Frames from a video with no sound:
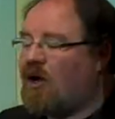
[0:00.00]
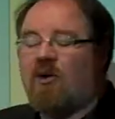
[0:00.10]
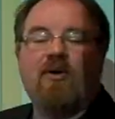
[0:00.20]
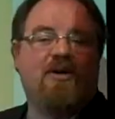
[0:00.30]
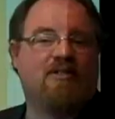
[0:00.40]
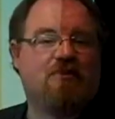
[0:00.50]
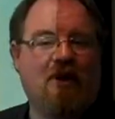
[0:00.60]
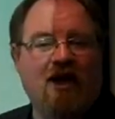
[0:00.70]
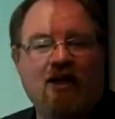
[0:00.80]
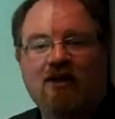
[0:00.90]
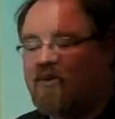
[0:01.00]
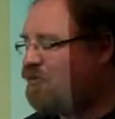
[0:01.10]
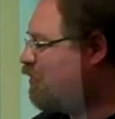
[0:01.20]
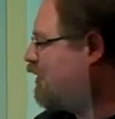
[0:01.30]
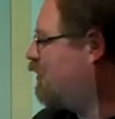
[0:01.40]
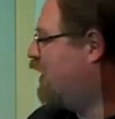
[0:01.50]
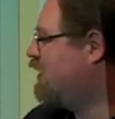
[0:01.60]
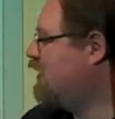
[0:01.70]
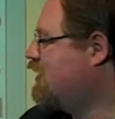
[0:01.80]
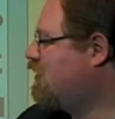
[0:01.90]
where does bile come from in the
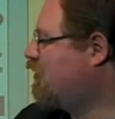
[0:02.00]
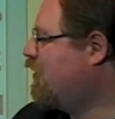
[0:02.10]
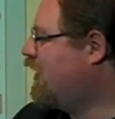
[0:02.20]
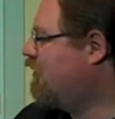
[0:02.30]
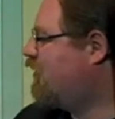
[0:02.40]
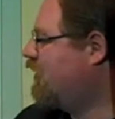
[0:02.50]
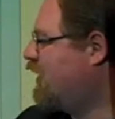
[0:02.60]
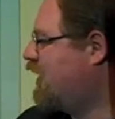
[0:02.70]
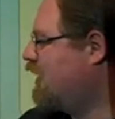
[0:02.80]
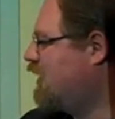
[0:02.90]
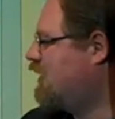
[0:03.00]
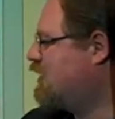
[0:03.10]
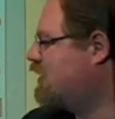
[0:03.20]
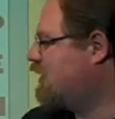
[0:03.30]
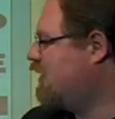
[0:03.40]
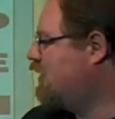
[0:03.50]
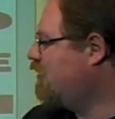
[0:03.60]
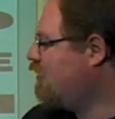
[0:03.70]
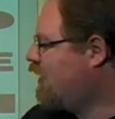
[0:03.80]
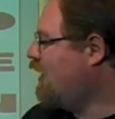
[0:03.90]
body? Is it from the liver, the kidneys, the
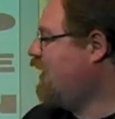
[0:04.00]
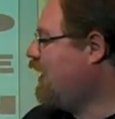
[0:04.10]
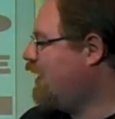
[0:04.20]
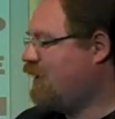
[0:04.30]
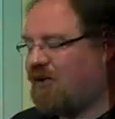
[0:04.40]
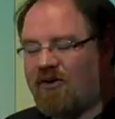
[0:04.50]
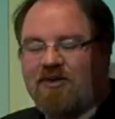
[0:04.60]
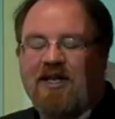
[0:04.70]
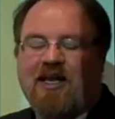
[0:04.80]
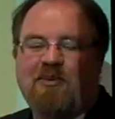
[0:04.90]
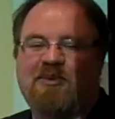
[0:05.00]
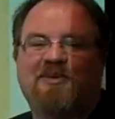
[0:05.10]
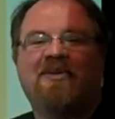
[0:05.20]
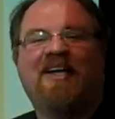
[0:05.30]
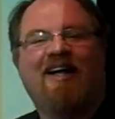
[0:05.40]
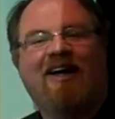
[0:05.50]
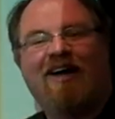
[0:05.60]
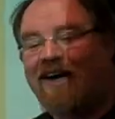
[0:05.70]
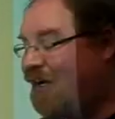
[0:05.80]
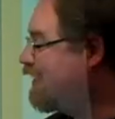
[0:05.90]
knee, or the elbow?
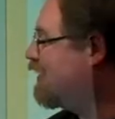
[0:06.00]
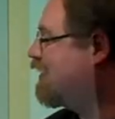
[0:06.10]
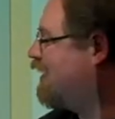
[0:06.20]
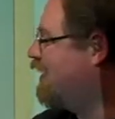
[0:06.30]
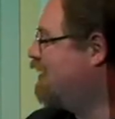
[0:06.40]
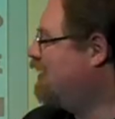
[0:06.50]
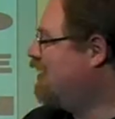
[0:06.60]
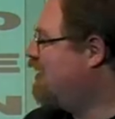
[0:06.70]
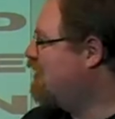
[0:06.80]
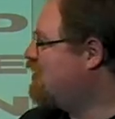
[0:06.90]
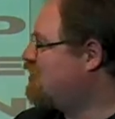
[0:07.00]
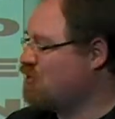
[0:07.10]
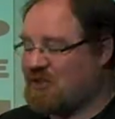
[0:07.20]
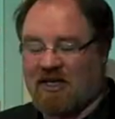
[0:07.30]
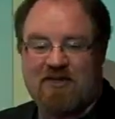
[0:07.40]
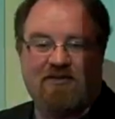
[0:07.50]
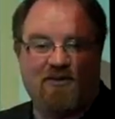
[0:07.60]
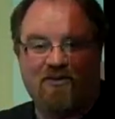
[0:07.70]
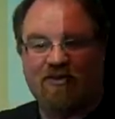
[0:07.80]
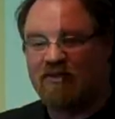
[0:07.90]
And then the students get to
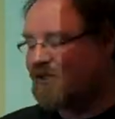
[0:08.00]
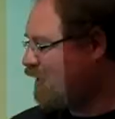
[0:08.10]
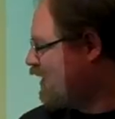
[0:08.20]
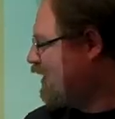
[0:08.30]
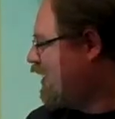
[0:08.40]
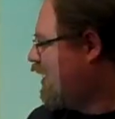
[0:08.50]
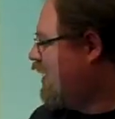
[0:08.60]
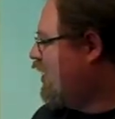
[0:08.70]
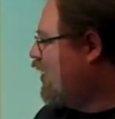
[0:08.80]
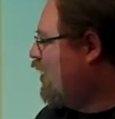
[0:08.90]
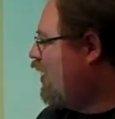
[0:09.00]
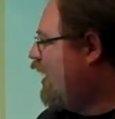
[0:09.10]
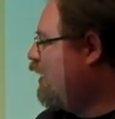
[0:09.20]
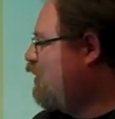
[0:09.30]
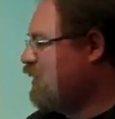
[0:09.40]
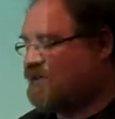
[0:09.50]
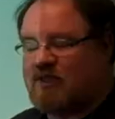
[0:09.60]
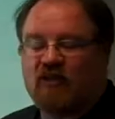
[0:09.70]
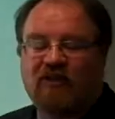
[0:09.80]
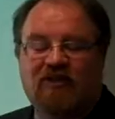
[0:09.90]
vote A, B,
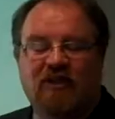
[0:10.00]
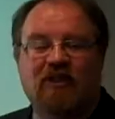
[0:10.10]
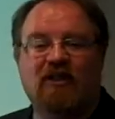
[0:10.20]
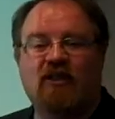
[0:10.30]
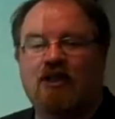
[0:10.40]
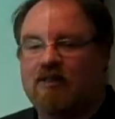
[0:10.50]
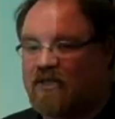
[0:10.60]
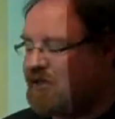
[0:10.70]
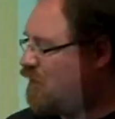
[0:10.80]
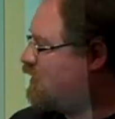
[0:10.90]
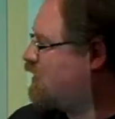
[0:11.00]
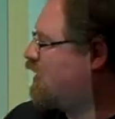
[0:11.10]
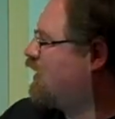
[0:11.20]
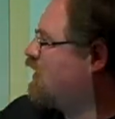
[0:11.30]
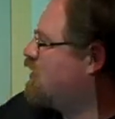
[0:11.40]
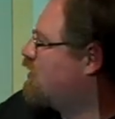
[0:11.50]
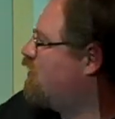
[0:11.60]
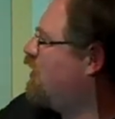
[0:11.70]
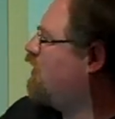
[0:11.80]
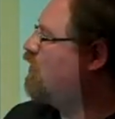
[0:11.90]
C, or D, and then instantly on the
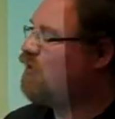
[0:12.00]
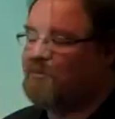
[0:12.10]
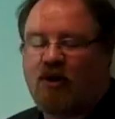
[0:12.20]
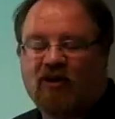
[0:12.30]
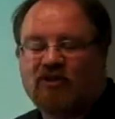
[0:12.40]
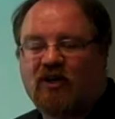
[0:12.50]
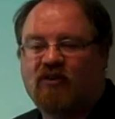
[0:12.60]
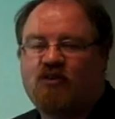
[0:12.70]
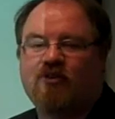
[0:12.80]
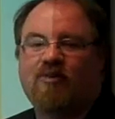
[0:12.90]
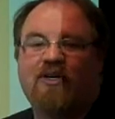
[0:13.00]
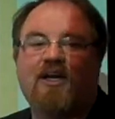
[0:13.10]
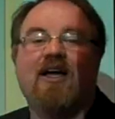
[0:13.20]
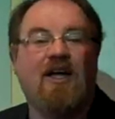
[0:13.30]
screen you see bar charts showing